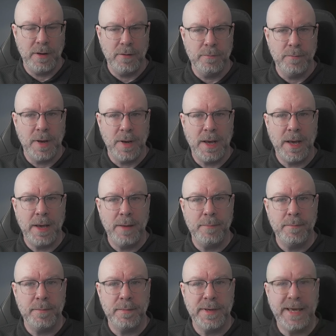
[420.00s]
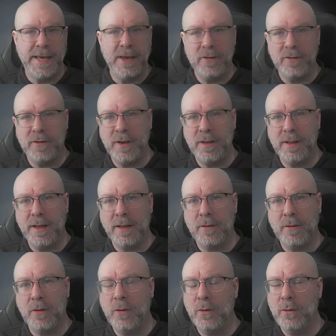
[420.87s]
I'm guessing that
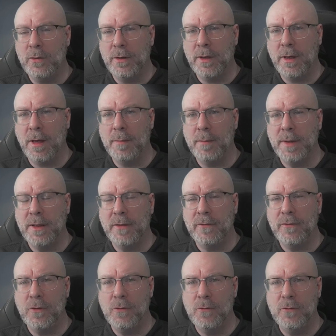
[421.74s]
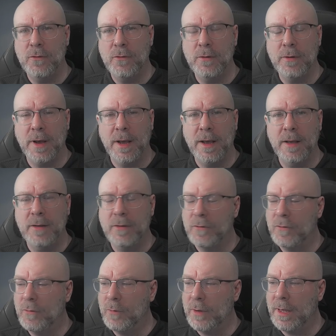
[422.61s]
could come in the future,
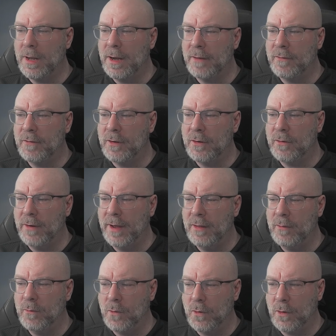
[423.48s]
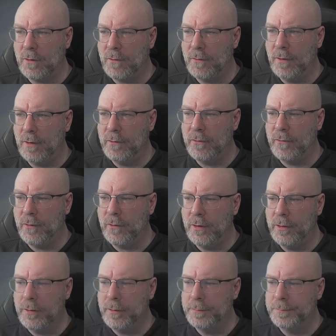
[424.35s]
so we can actually create workflows for
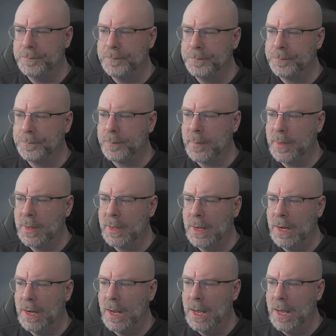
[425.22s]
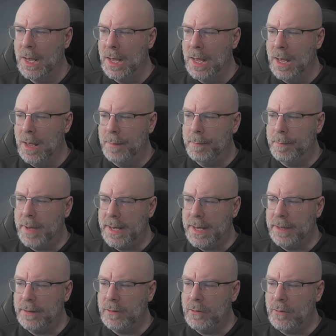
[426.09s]
it.
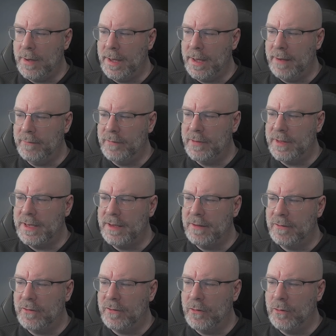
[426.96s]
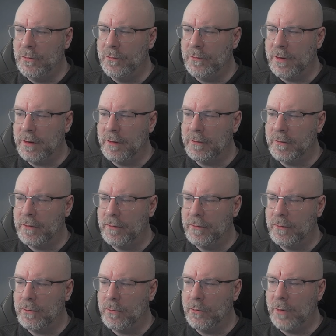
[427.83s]
But you have these two functions.
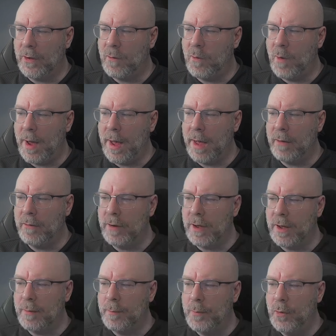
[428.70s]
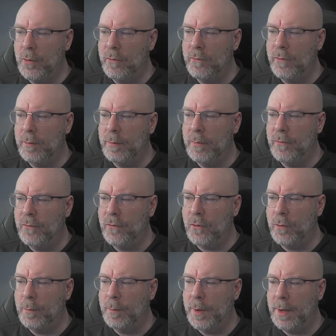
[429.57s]
So require approval before
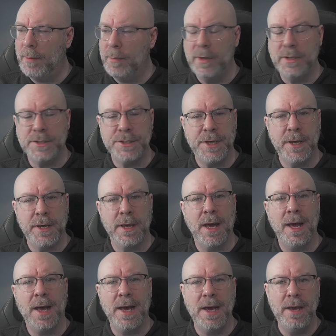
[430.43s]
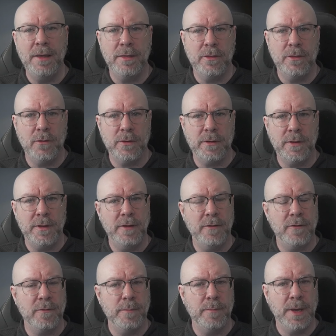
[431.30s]
publishing. I thought
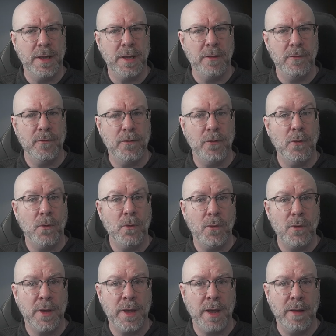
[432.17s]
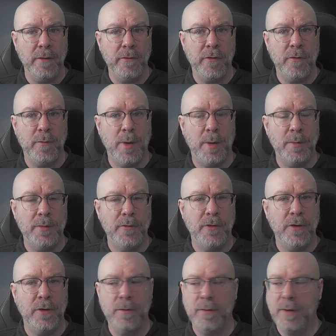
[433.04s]
this meant for all kinds of
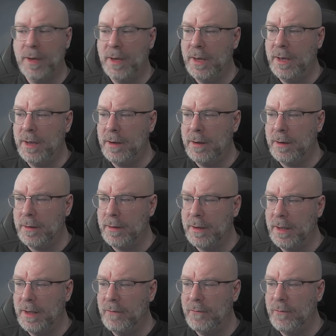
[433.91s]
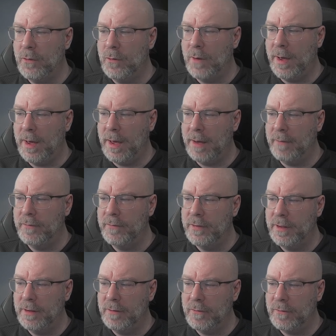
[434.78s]
publishing. And if you have
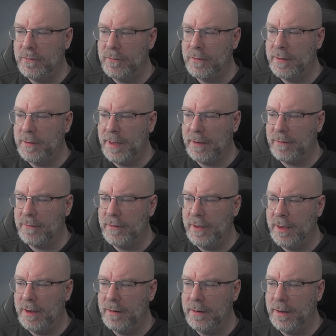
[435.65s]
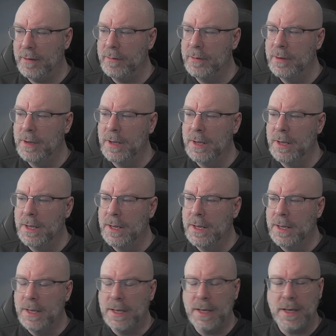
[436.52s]
this text here now,
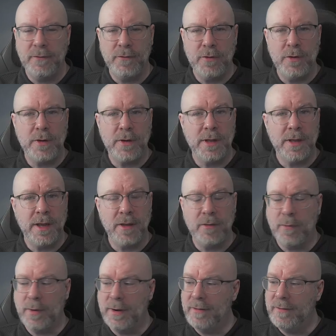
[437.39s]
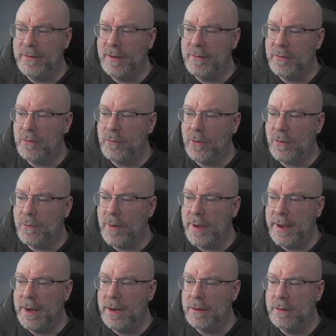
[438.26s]
if you look at that one, it says
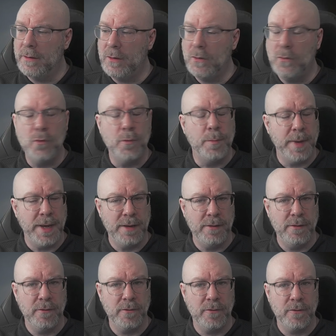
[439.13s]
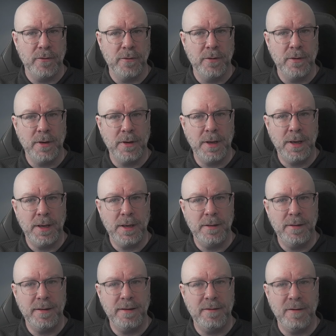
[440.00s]
require new pages. And
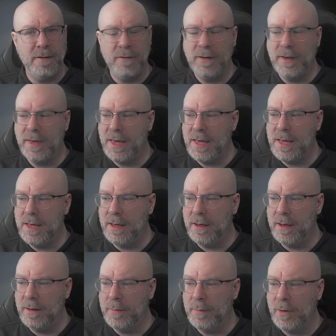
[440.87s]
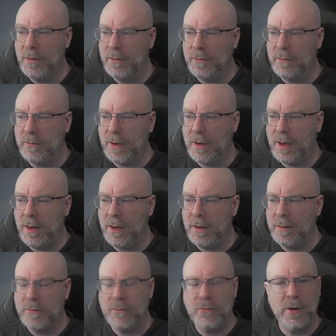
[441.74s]
this is the key here, because I
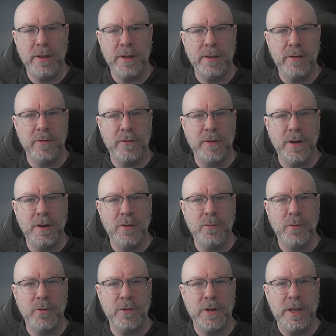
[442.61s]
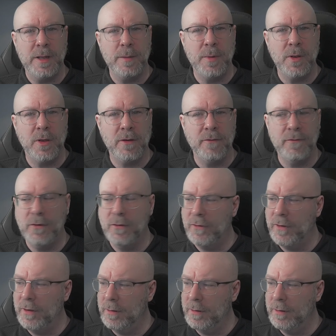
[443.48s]
tried this and it was a little bit confusing.